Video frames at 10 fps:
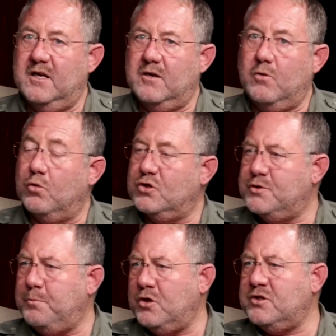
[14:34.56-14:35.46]
called
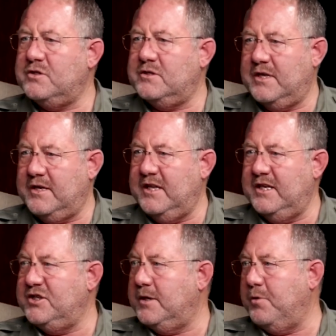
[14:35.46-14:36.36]
SPOTS,
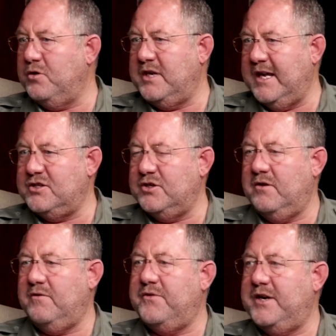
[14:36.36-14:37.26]
Strategic Protection
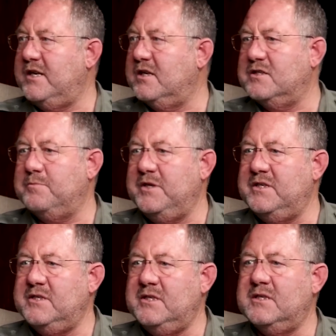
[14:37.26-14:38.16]
of Threatened
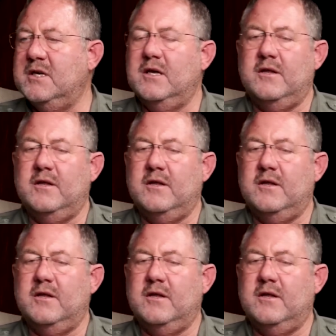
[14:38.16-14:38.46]
Species.